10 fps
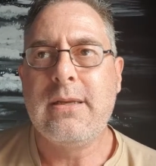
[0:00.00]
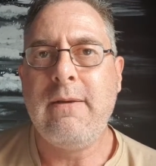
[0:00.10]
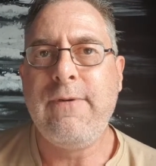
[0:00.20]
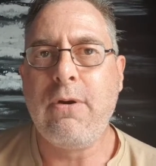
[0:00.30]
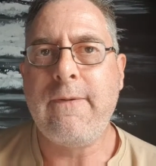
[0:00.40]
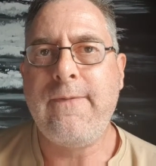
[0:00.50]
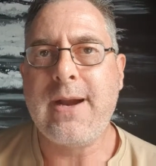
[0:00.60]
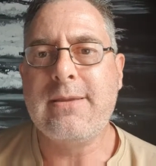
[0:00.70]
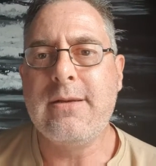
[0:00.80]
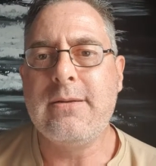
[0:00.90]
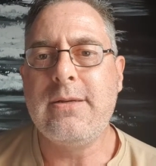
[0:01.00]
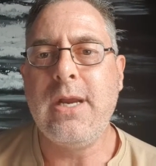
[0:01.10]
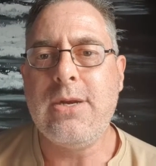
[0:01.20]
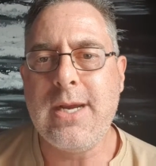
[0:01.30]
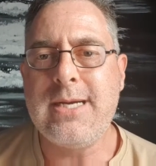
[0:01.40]
if you're affected, you
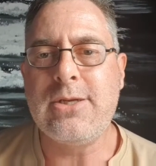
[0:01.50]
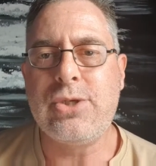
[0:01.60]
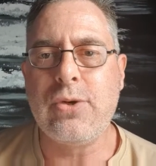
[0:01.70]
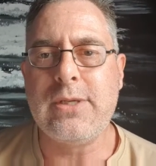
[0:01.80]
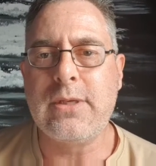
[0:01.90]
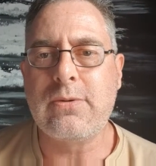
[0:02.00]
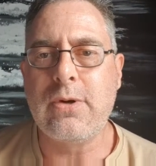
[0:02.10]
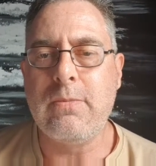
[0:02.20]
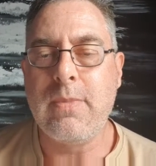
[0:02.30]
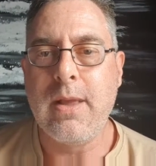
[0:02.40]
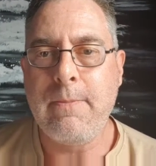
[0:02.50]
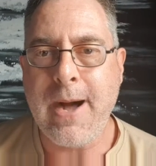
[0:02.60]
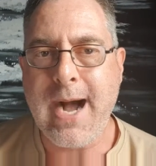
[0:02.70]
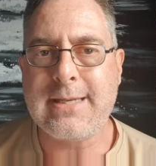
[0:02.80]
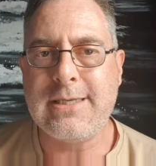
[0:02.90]
need to join the group.
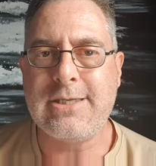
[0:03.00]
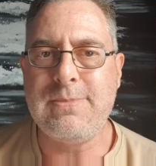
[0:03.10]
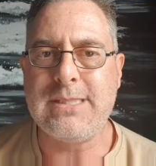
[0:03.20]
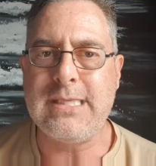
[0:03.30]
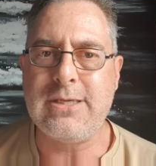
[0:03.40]
Pass this message